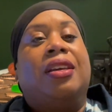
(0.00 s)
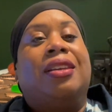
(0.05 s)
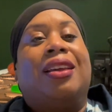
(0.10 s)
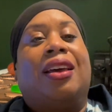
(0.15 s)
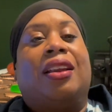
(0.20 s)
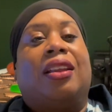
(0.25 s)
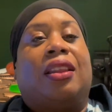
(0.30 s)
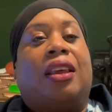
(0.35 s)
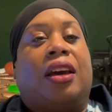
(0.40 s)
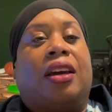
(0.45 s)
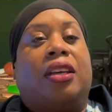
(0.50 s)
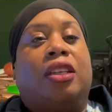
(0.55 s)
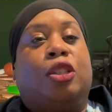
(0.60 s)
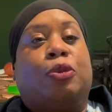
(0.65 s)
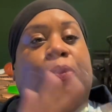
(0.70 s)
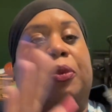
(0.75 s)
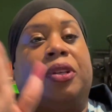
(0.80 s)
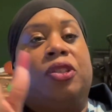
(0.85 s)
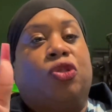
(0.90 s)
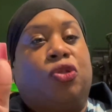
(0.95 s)
not alliance,
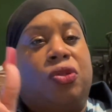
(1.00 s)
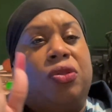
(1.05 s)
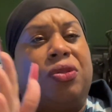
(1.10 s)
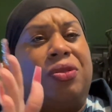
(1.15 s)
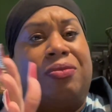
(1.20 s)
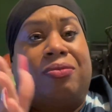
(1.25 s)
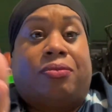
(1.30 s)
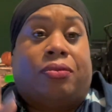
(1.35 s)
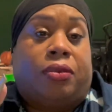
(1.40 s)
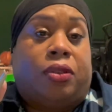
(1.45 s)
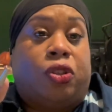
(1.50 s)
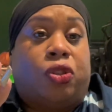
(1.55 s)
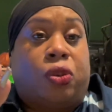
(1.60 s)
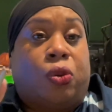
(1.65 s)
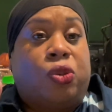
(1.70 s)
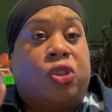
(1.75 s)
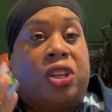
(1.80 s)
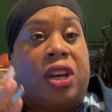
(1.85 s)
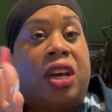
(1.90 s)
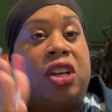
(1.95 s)
but
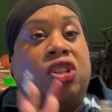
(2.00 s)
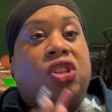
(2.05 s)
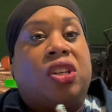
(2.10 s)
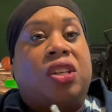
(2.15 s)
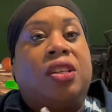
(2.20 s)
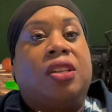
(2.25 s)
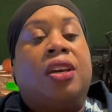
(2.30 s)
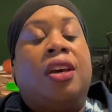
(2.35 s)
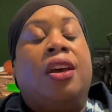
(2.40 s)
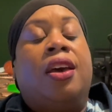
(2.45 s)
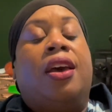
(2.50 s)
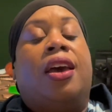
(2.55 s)
association.